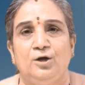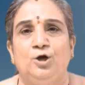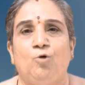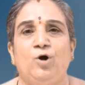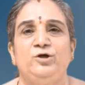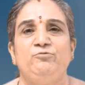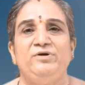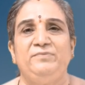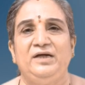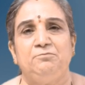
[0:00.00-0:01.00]
Now, what do we
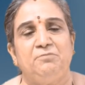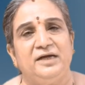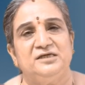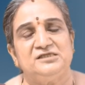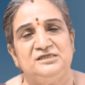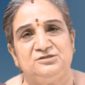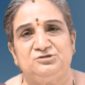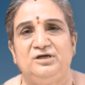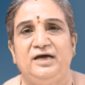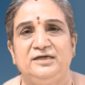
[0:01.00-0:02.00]
mean by a
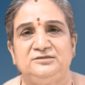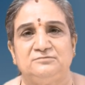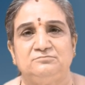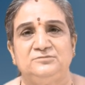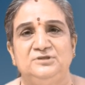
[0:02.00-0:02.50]
central atom?